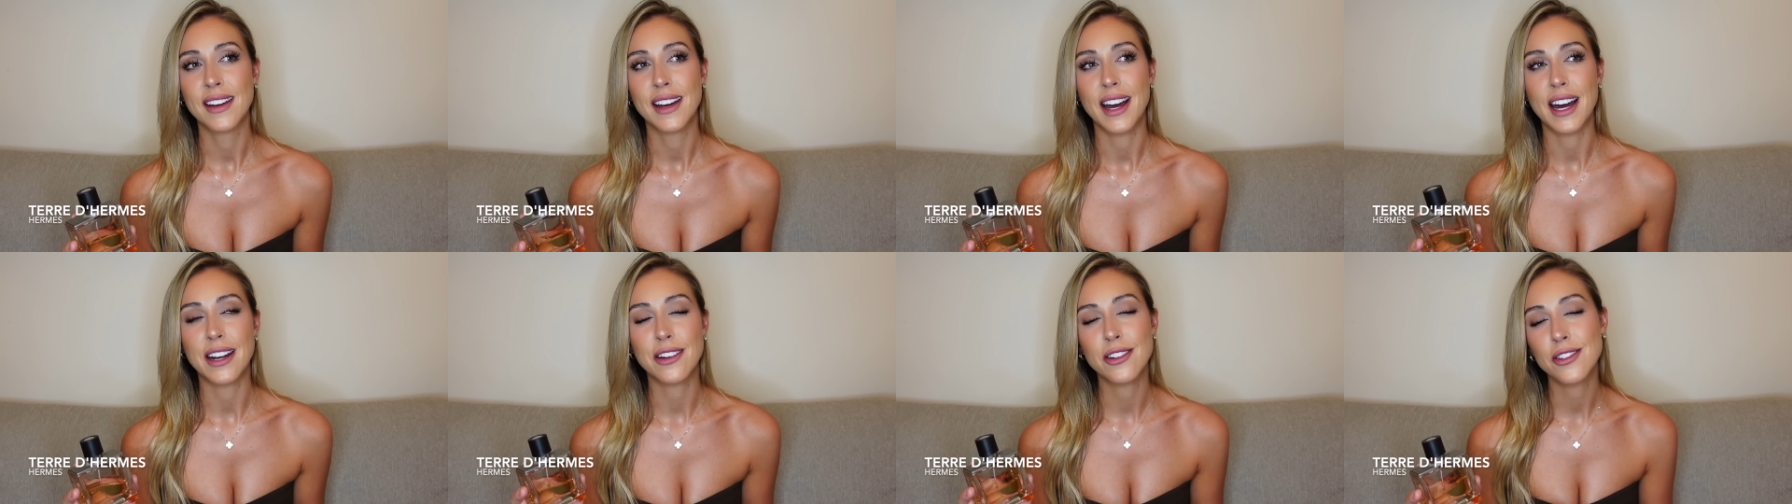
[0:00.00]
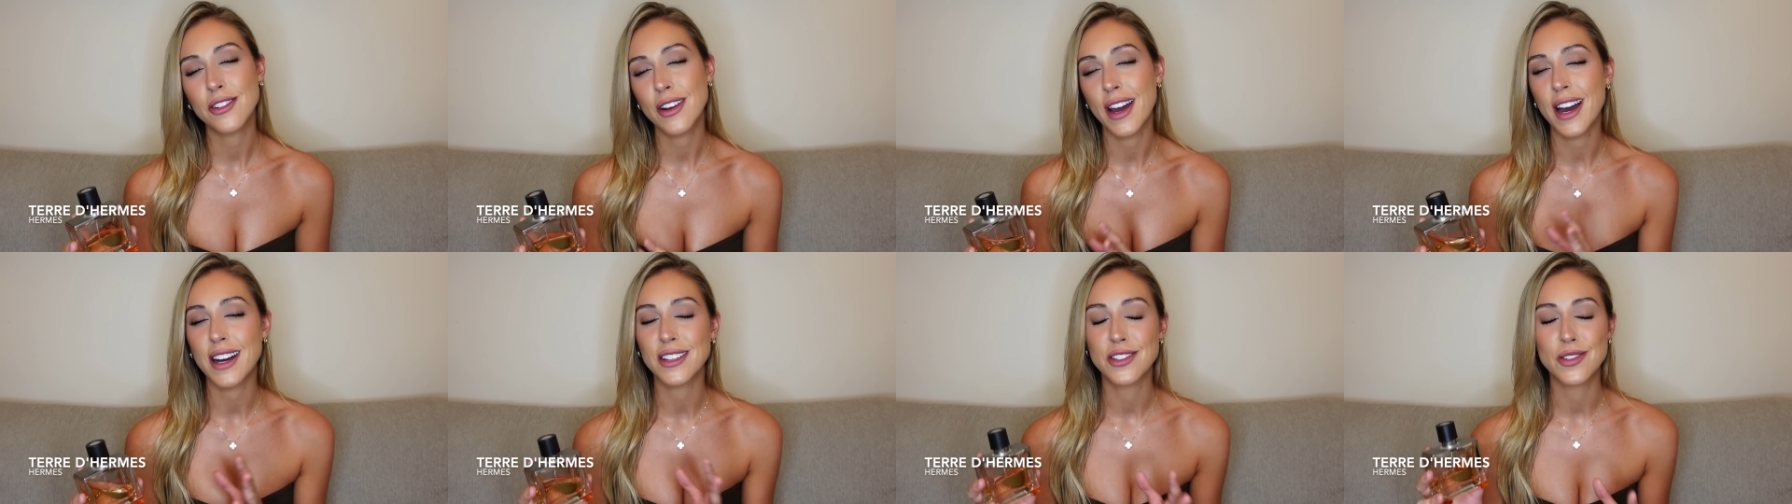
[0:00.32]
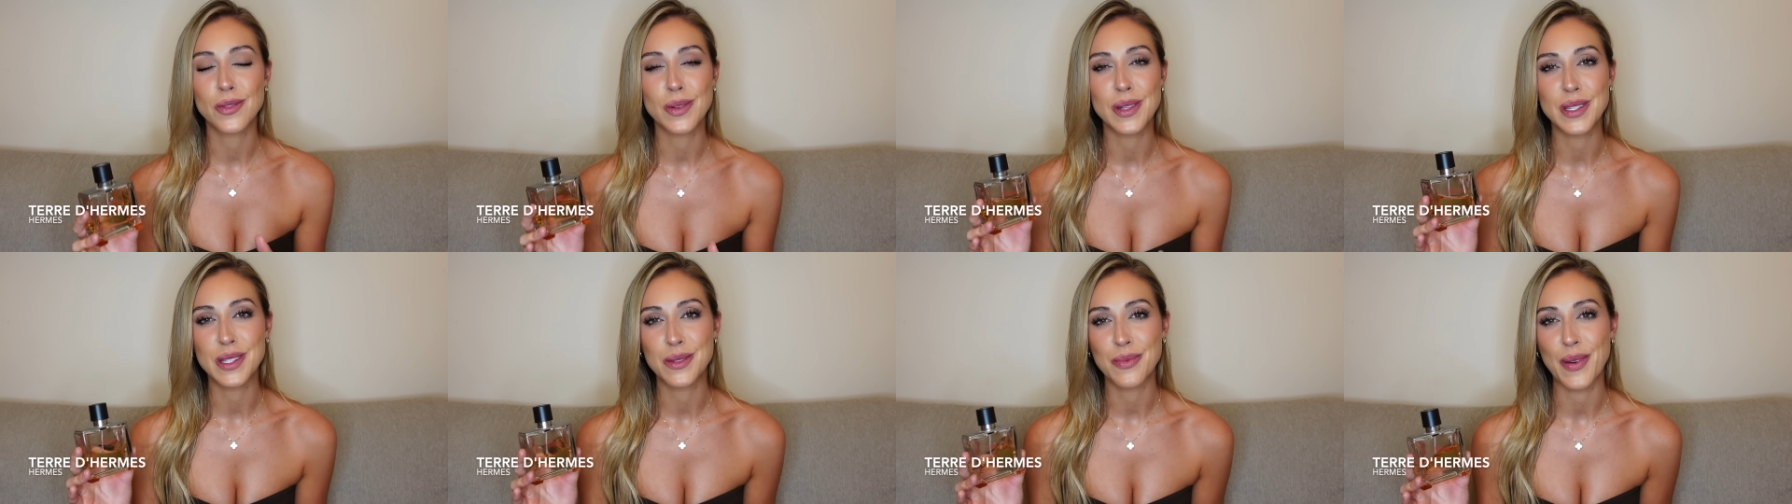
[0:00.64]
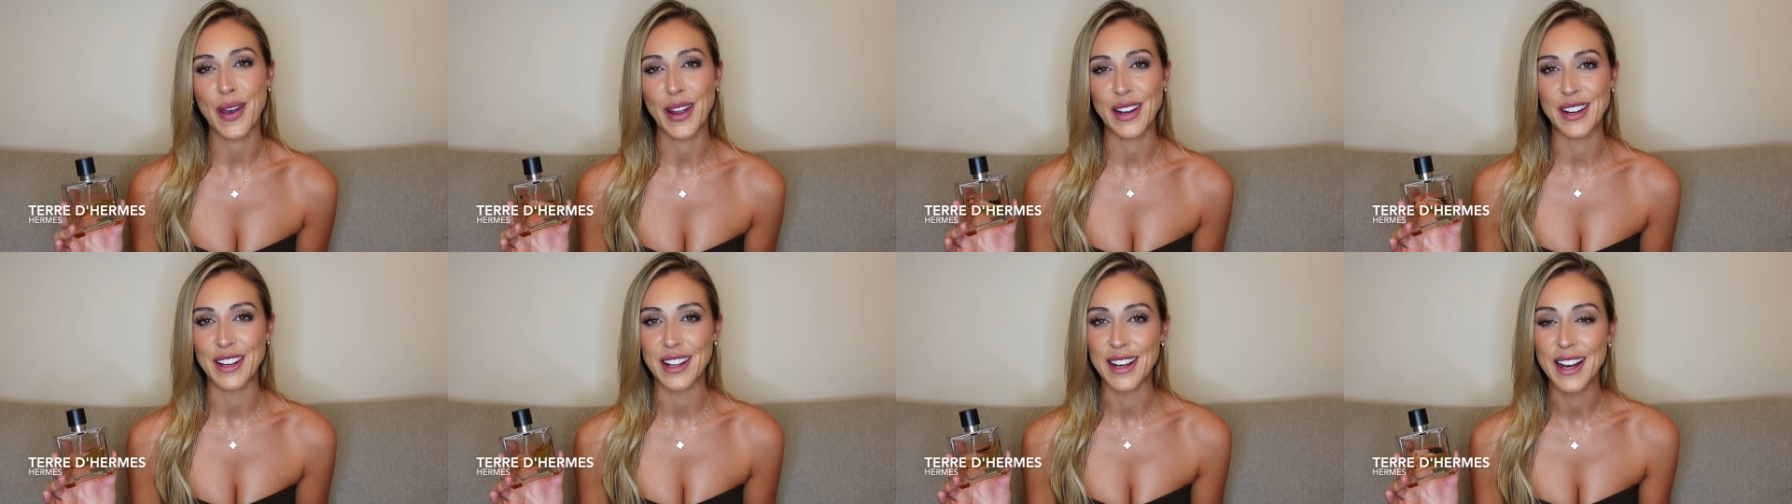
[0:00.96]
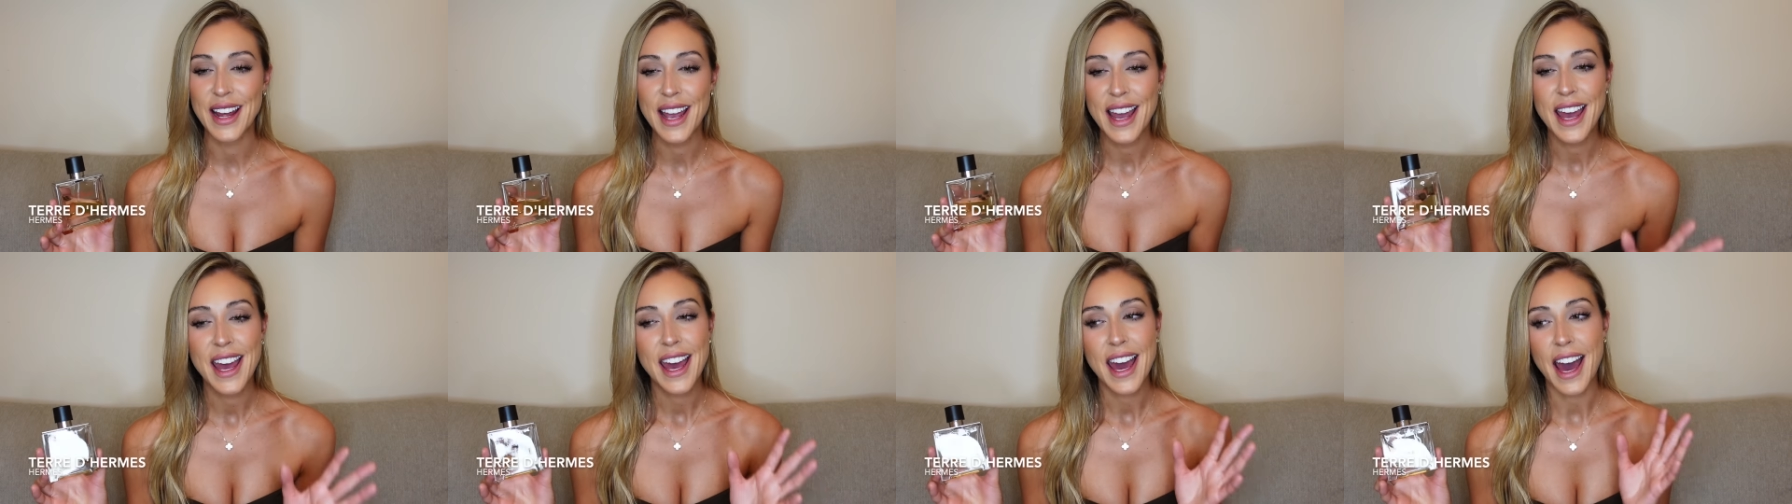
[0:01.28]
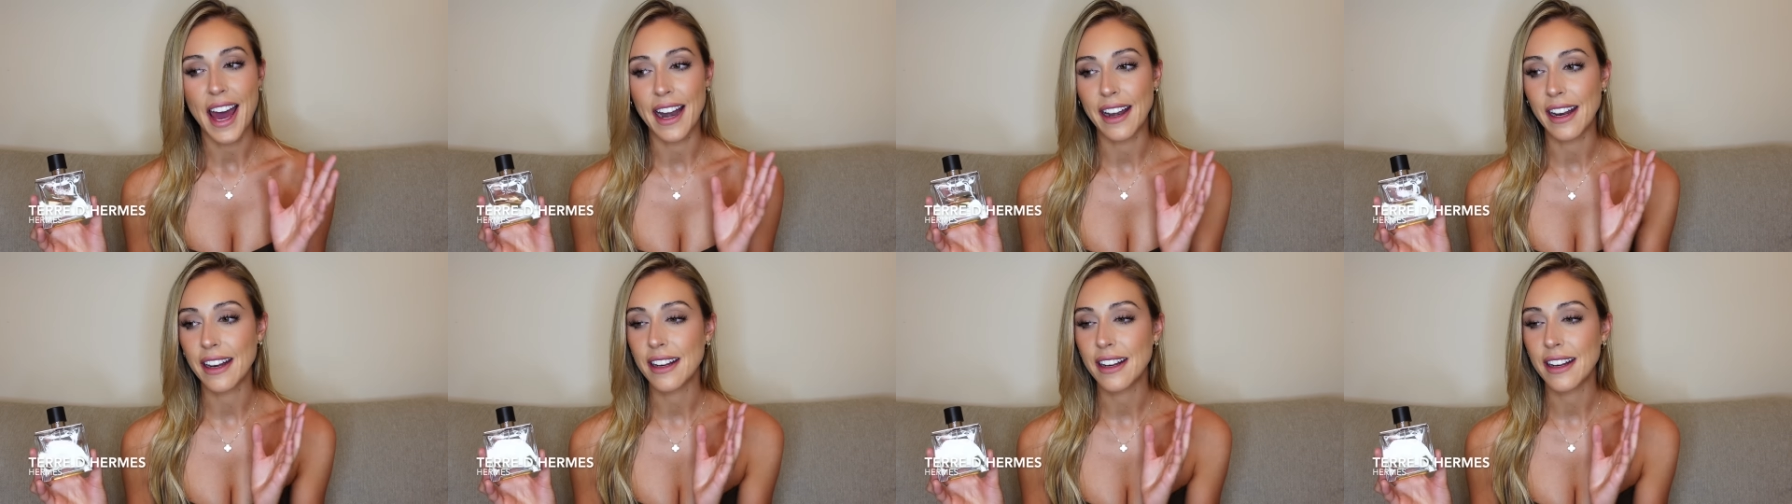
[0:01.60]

I don't know how to explain it. And